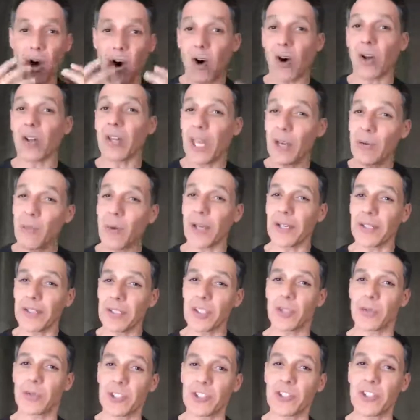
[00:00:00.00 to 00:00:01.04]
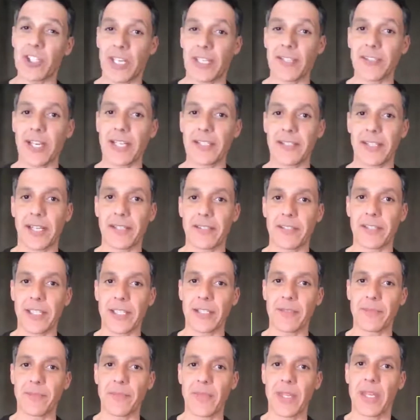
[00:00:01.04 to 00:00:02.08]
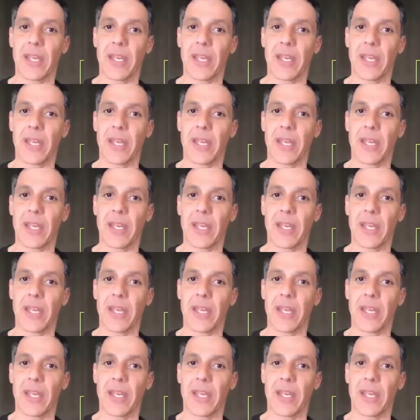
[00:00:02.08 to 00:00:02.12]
All I want to do is change identity.